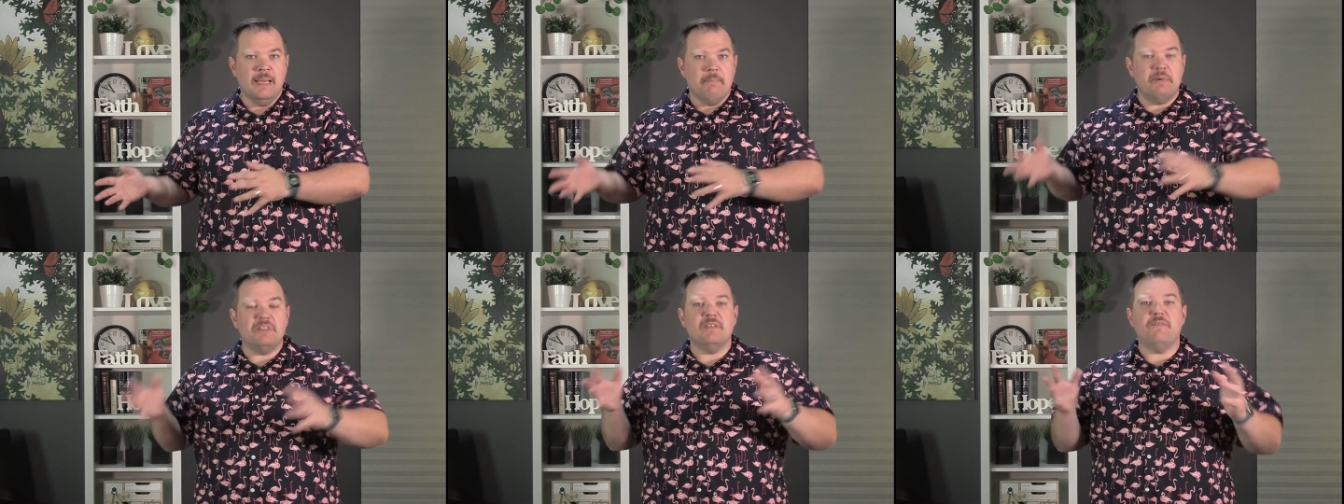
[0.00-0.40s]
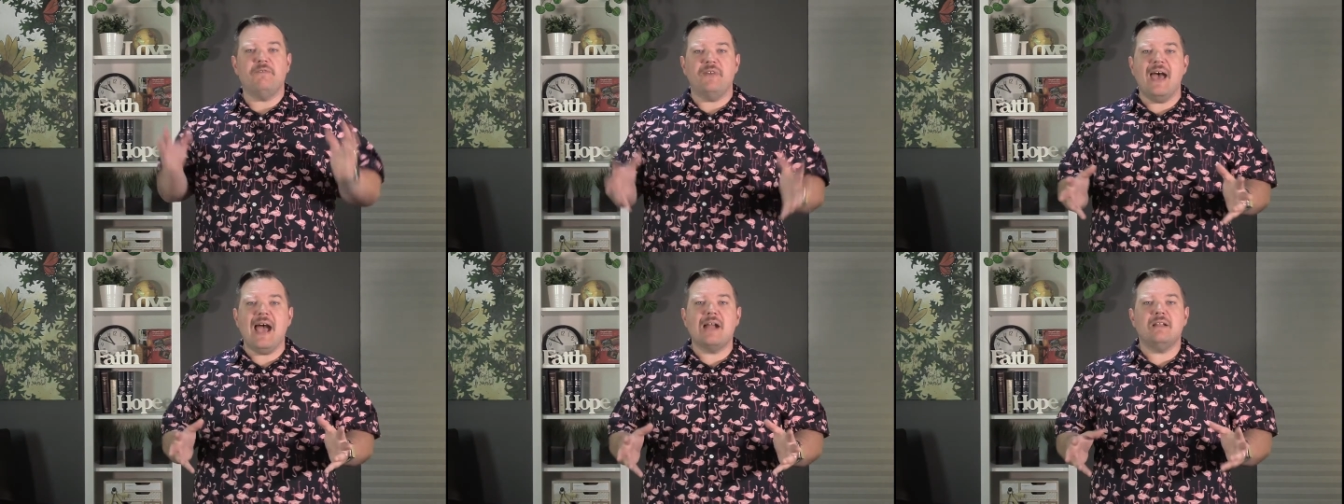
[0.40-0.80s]
But the
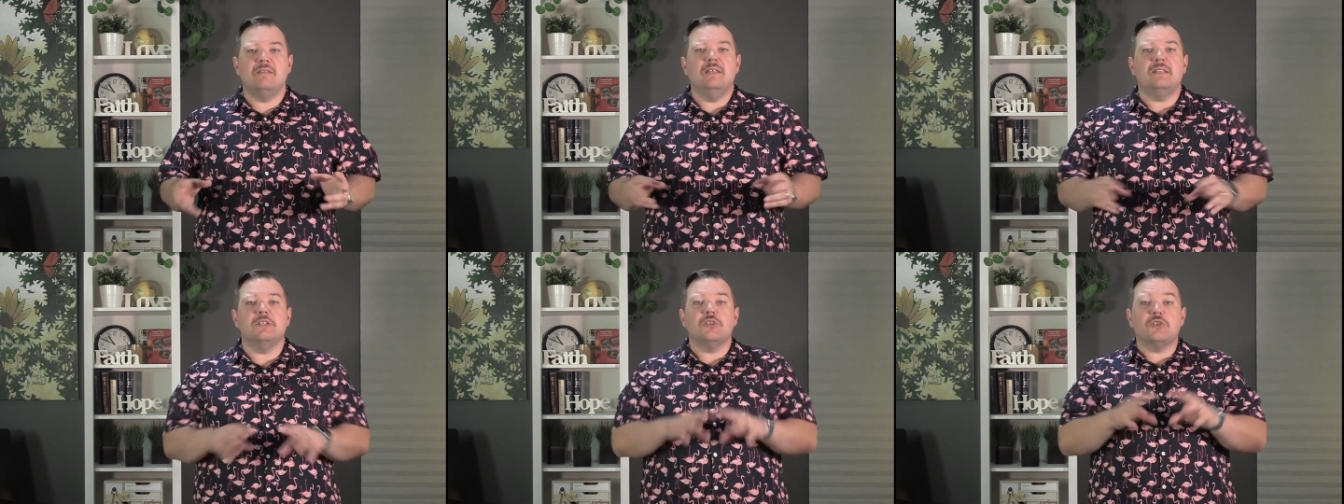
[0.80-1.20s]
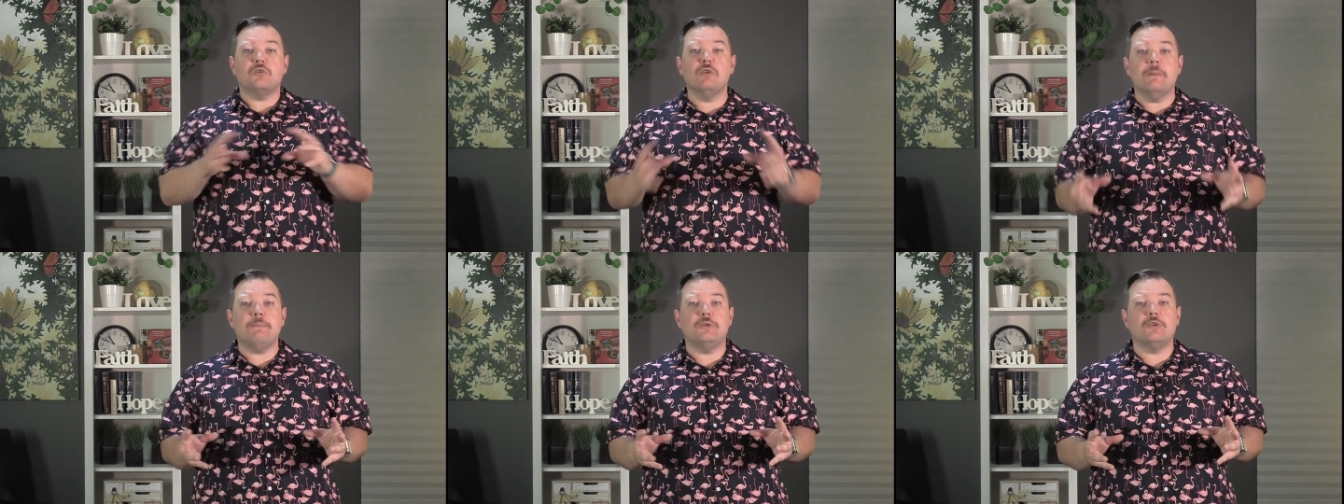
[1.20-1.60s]
fact that the
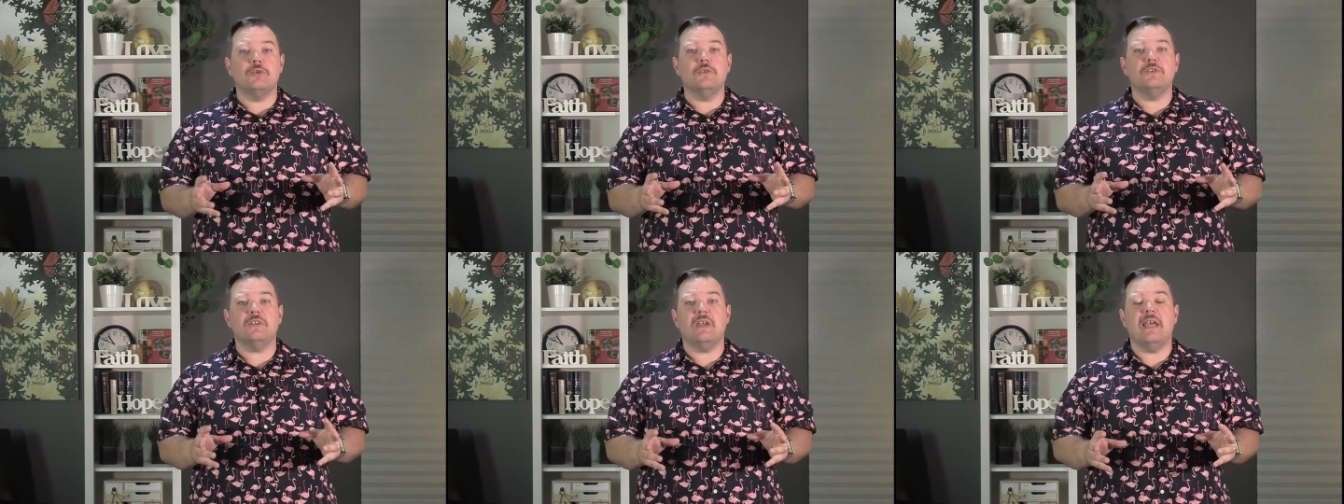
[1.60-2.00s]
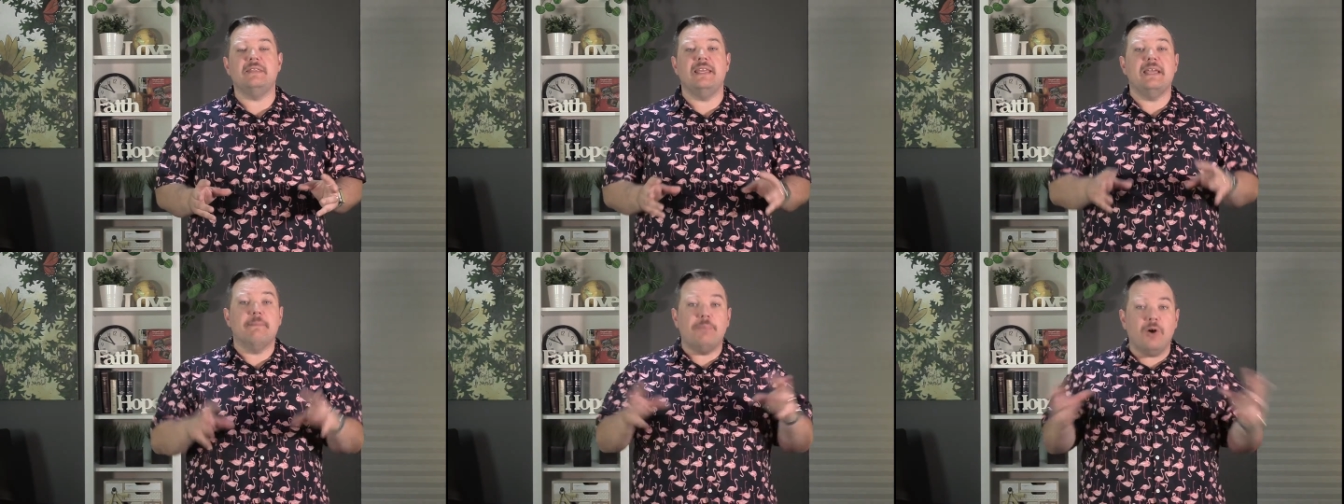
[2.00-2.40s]
scriptures,
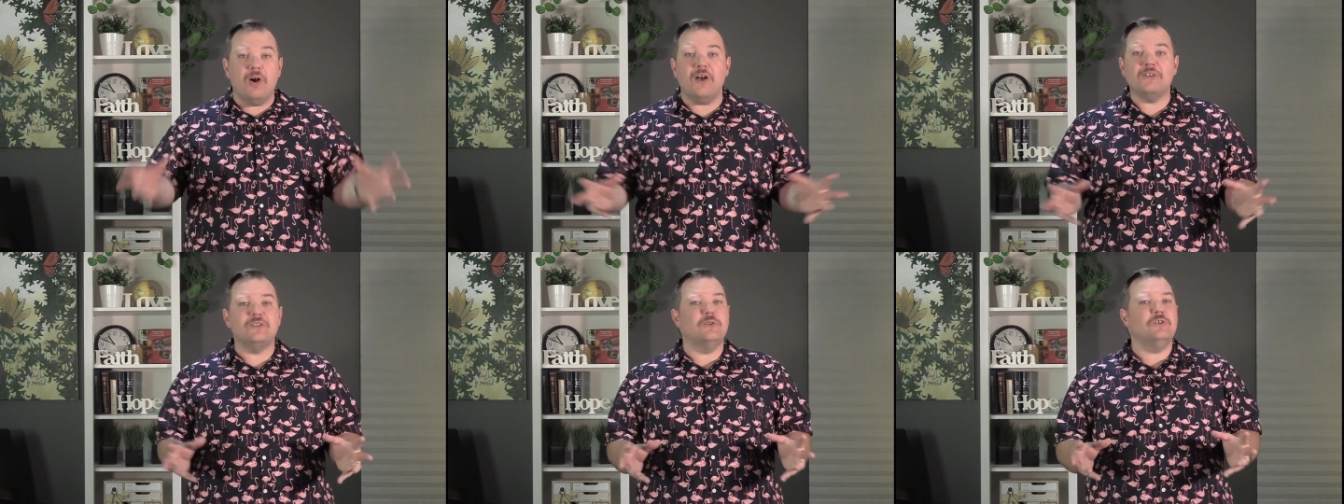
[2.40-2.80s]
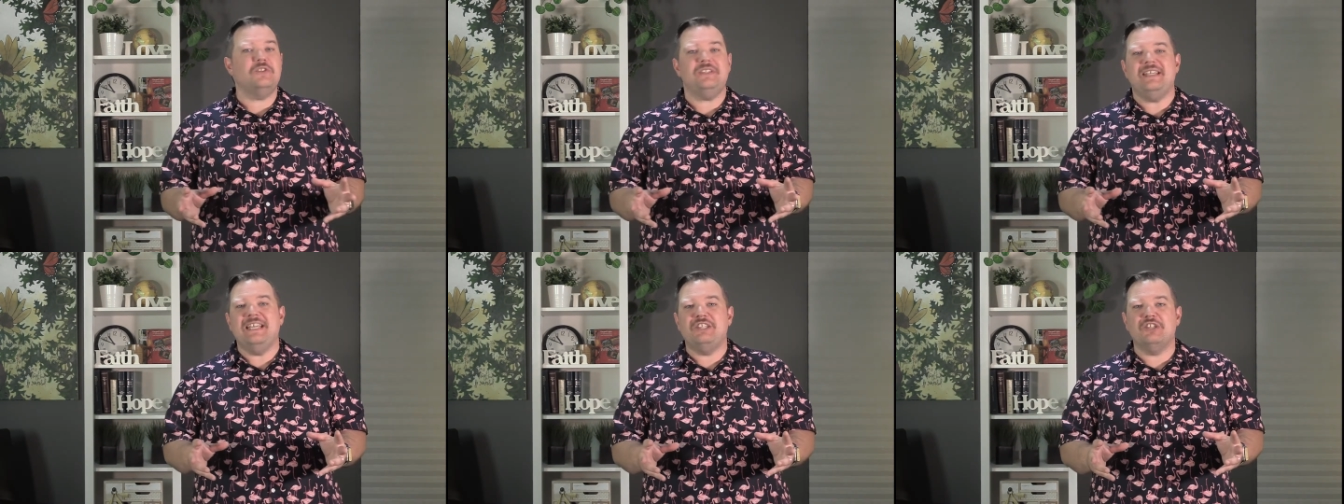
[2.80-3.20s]
the apostles'
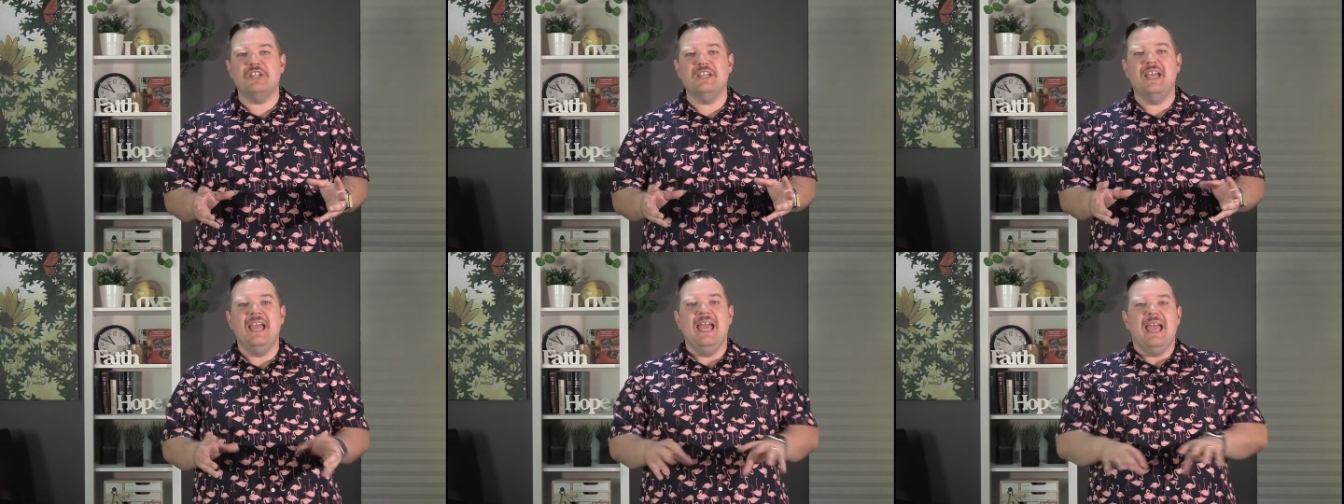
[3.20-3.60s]
teaching,